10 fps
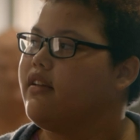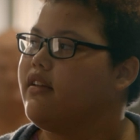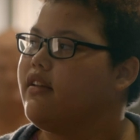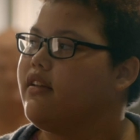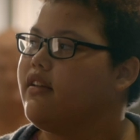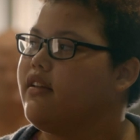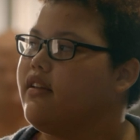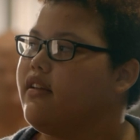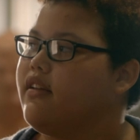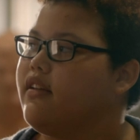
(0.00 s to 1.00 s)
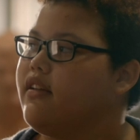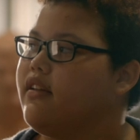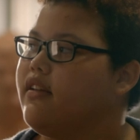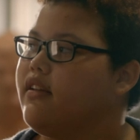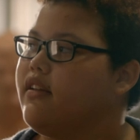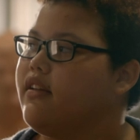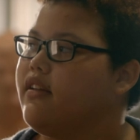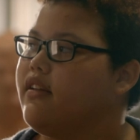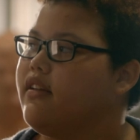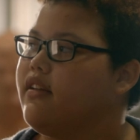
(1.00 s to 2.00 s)

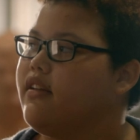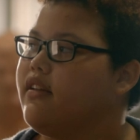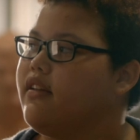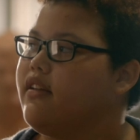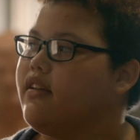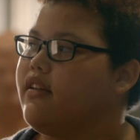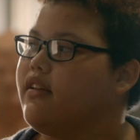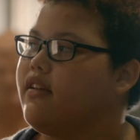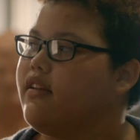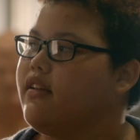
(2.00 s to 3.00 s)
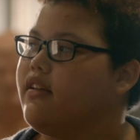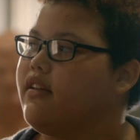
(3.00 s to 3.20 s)
The face doesn't move, so there is nothing to read.